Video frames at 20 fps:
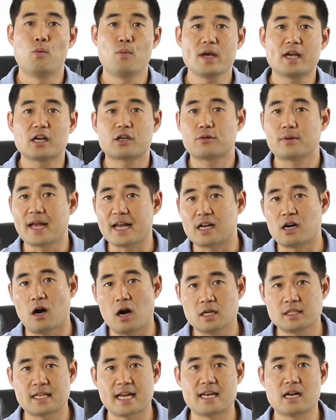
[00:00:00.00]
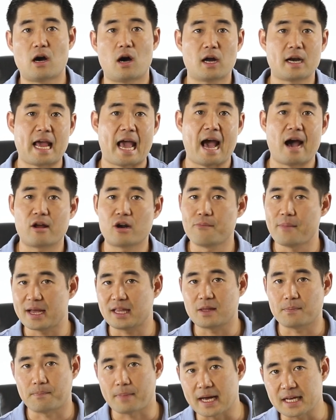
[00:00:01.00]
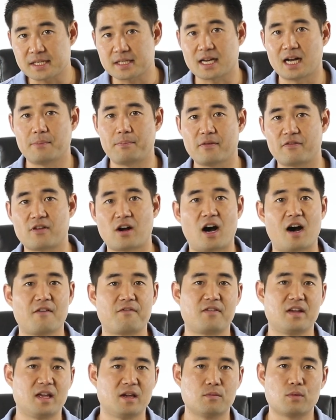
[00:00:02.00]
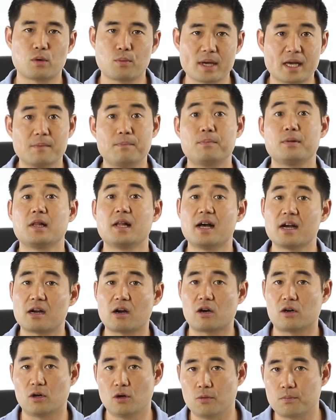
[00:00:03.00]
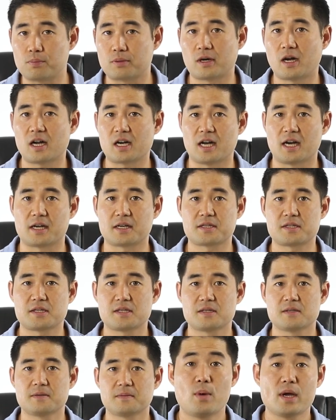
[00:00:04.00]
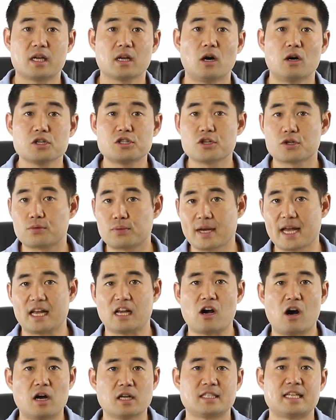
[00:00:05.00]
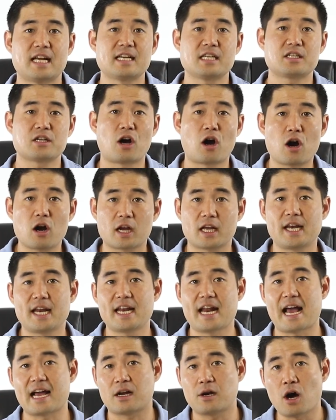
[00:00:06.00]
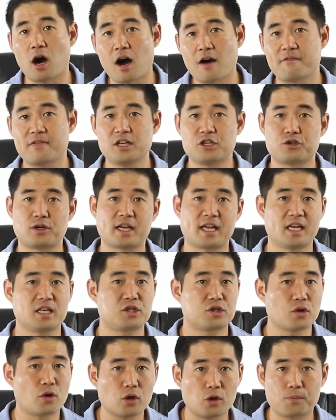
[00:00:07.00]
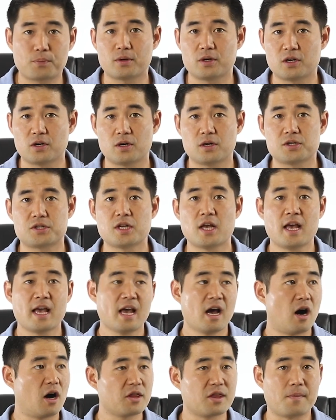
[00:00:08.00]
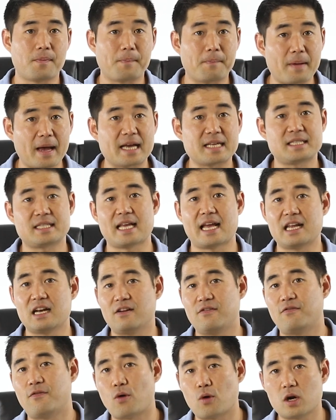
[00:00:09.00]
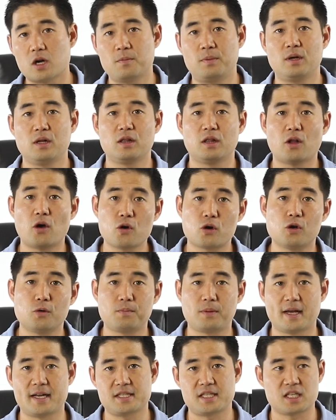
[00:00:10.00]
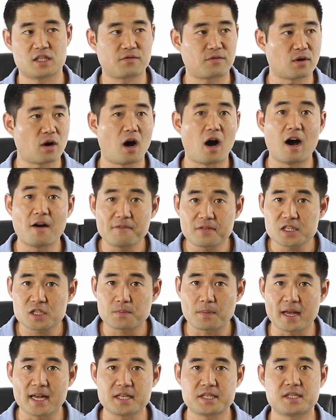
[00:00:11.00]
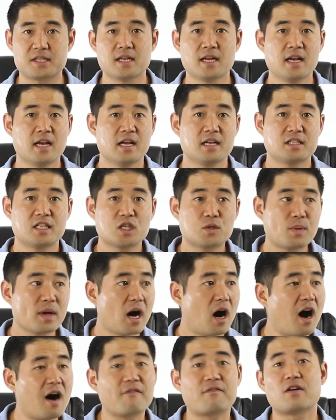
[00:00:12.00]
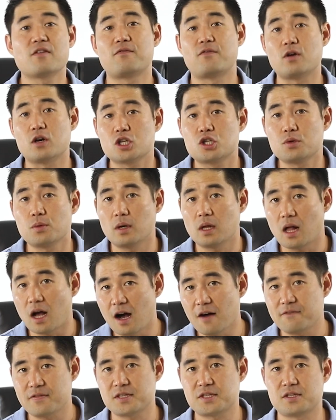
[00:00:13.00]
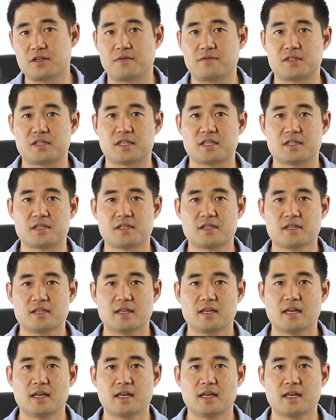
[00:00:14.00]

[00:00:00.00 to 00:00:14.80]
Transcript: we could create content on how to make the best cup of coffee where we can plug our own products. We could also create content targeted at coffee drinking solopreneurs on the best and affordable local places for office space since we offer virtual office services.